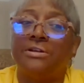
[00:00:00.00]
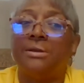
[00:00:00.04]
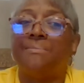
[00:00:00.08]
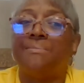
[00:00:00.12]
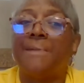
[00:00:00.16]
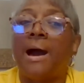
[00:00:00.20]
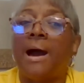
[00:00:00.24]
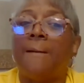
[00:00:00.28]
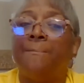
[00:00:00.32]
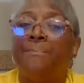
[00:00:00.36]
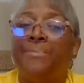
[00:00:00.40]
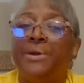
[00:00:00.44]

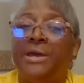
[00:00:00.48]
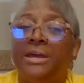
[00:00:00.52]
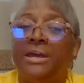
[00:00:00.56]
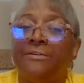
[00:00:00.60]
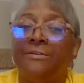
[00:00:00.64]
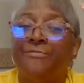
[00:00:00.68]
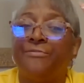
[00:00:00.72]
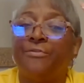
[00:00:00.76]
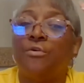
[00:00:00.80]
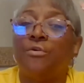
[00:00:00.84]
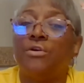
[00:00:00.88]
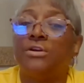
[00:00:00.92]
about
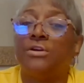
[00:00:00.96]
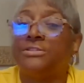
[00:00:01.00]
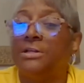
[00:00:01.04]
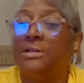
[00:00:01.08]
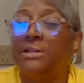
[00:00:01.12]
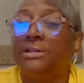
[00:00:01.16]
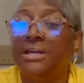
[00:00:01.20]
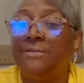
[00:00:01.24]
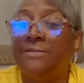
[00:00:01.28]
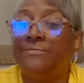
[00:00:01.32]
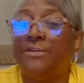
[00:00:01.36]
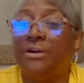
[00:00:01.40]
being forced to
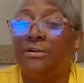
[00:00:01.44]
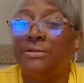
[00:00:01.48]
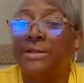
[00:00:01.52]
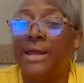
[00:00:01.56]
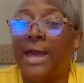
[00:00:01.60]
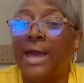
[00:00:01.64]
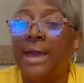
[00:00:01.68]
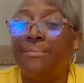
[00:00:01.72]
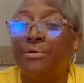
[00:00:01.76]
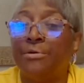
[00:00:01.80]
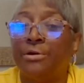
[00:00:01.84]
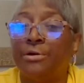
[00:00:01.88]
leave their
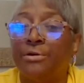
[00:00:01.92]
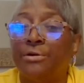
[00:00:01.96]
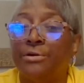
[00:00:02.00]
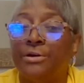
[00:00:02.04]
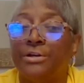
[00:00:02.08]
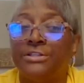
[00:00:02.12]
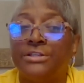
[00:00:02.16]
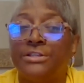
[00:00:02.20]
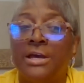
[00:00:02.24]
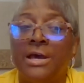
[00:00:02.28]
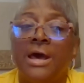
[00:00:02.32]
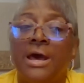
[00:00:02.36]

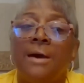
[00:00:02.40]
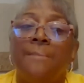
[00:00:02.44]
neighborhoods